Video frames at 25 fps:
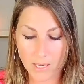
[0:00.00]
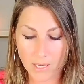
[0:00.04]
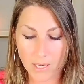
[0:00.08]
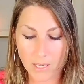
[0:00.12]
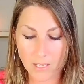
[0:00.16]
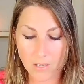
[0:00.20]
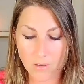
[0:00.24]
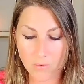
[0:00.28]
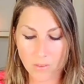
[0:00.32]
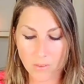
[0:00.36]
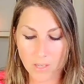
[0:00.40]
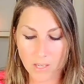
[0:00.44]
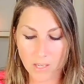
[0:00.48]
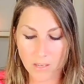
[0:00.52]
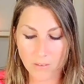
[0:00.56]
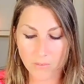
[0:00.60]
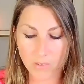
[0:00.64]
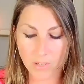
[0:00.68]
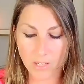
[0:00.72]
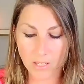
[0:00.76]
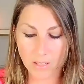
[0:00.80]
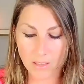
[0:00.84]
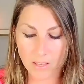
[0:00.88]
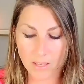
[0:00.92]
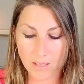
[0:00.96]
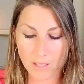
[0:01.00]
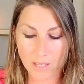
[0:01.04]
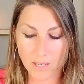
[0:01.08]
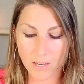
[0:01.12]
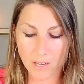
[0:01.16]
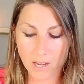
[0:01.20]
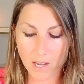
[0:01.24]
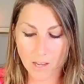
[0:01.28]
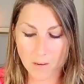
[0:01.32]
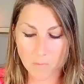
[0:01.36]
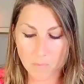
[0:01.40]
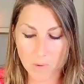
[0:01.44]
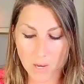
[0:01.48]
can you think of anything that
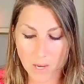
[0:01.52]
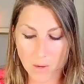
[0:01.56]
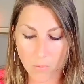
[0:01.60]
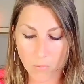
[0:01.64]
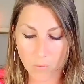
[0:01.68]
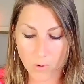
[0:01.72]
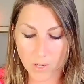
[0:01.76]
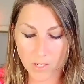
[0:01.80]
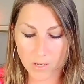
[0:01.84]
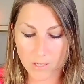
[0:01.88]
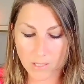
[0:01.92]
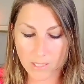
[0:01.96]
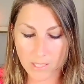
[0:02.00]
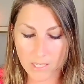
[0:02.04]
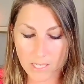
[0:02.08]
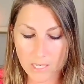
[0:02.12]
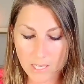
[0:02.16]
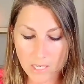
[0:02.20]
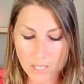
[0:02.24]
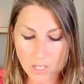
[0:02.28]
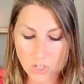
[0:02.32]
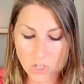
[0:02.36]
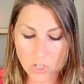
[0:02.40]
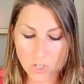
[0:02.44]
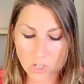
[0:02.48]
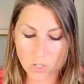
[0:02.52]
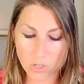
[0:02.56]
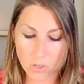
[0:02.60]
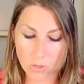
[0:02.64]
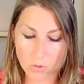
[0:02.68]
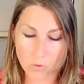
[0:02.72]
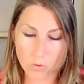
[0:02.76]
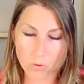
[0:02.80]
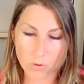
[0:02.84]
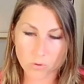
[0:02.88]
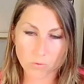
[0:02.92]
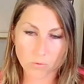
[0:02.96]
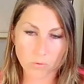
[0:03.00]
God might want to teach
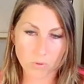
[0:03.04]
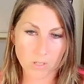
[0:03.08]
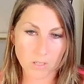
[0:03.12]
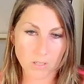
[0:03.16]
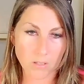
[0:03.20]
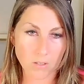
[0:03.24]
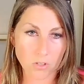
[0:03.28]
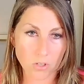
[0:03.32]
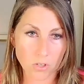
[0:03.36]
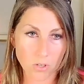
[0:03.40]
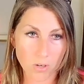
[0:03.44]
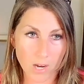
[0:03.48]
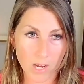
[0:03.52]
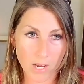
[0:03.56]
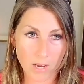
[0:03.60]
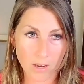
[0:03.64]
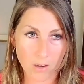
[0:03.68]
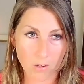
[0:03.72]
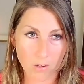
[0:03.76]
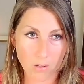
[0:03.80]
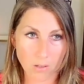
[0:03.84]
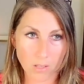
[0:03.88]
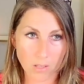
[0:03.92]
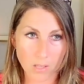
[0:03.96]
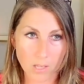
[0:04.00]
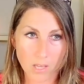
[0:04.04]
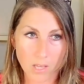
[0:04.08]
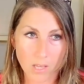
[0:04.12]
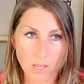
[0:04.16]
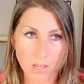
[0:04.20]
you through this trial?